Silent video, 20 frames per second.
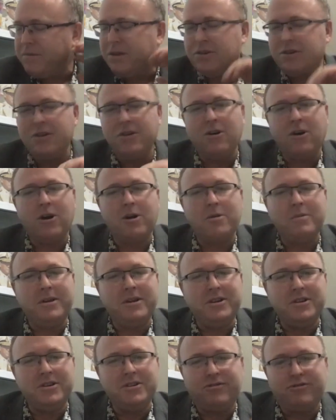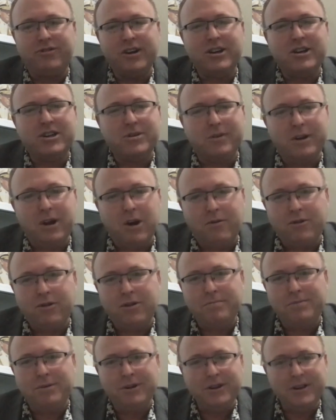the army's victory over the
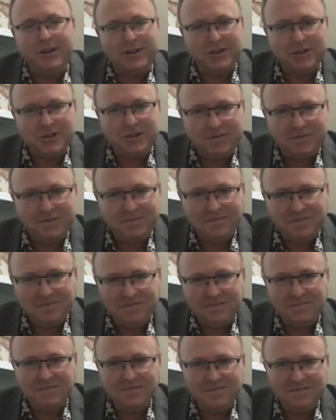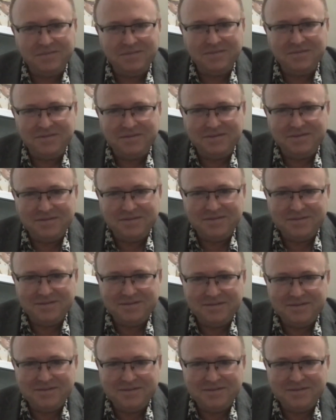police. Yeah,